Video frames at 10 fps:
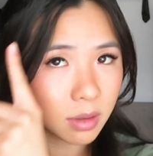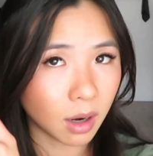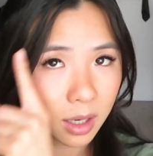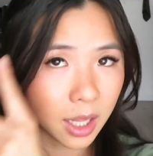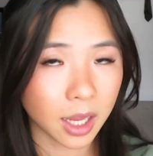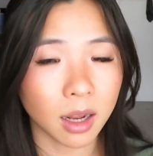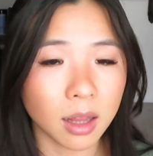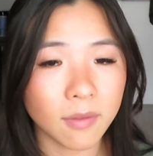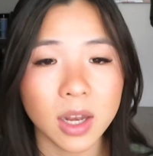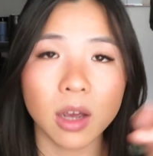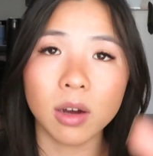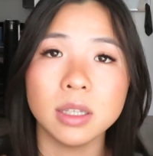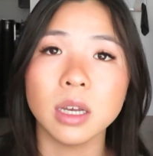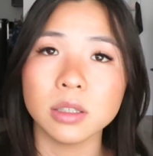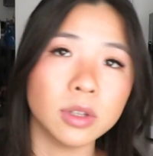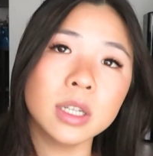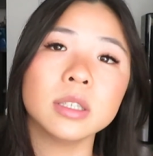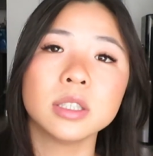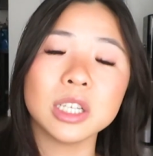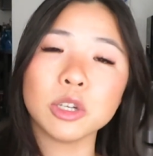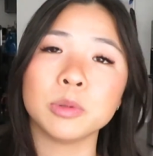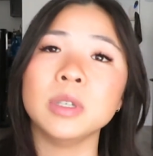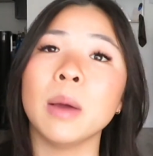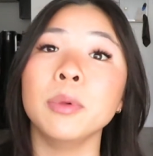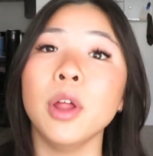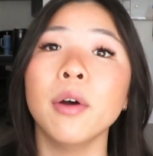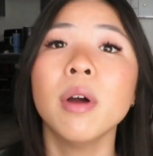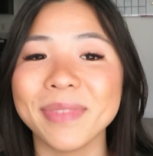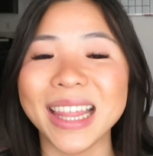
on clicking on that video. It's also in the description down below.